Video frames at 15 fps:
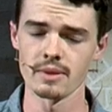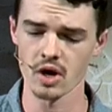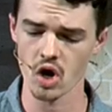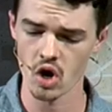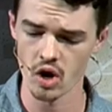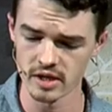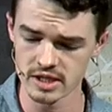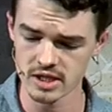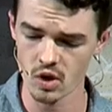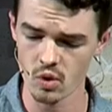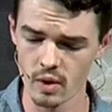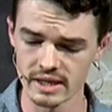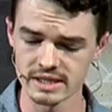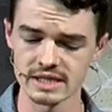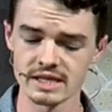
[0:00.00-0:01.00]
the
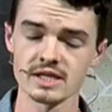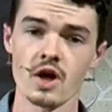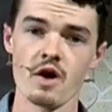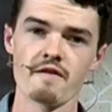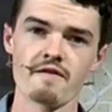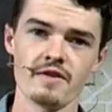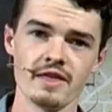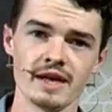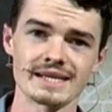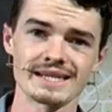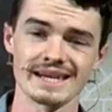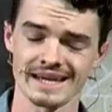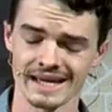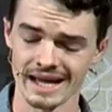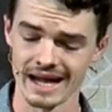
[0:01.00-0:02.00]
consequences for
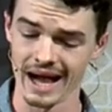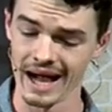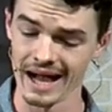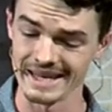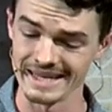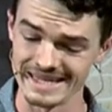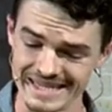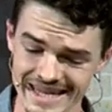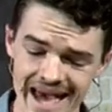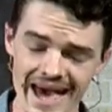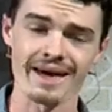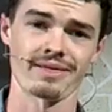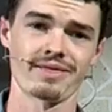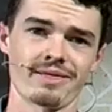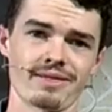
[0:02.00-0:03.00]
this are
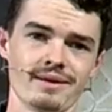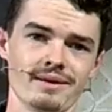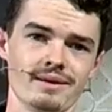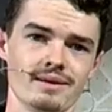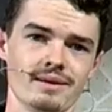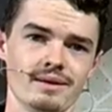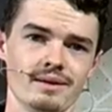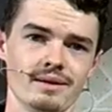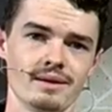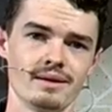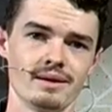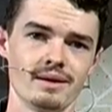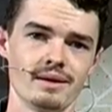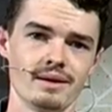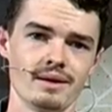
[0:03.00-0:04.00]
death.
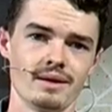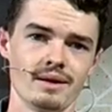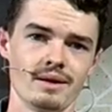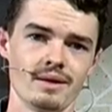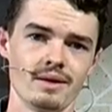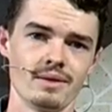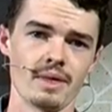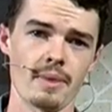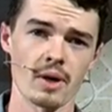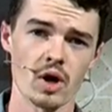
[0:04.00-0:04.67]
That the